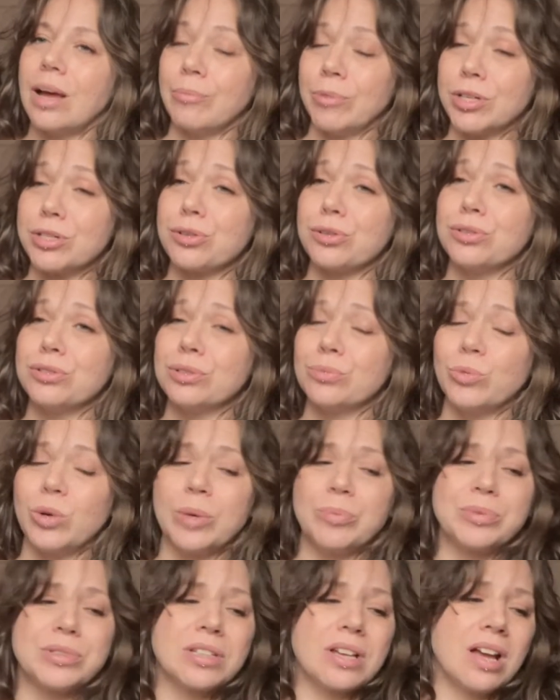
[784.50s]
to show you some
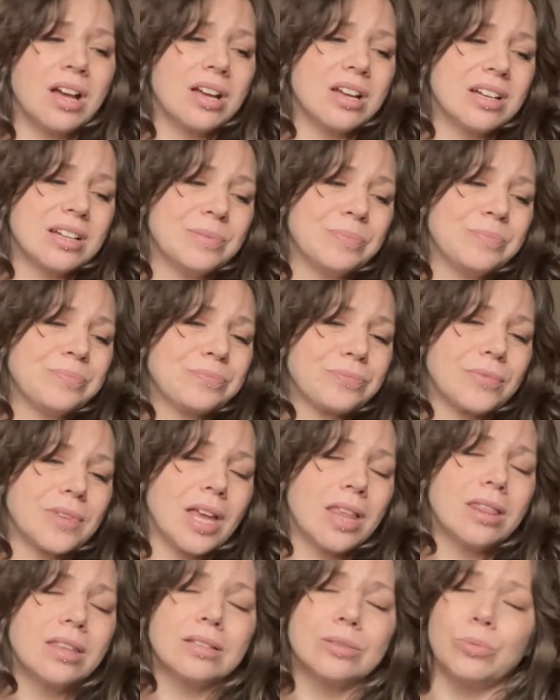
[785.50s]
whips.
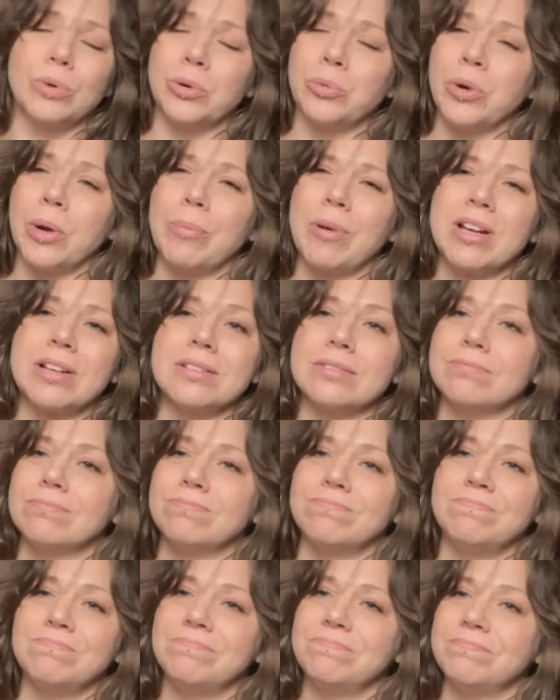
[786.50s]
This one whip I
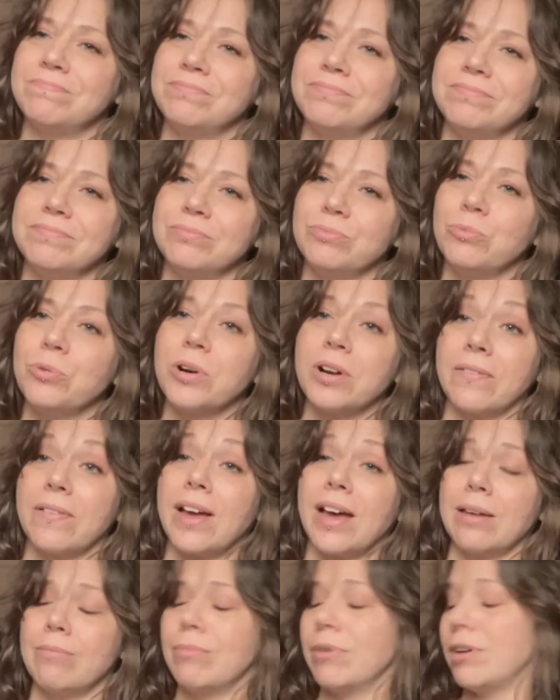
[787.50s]
would have had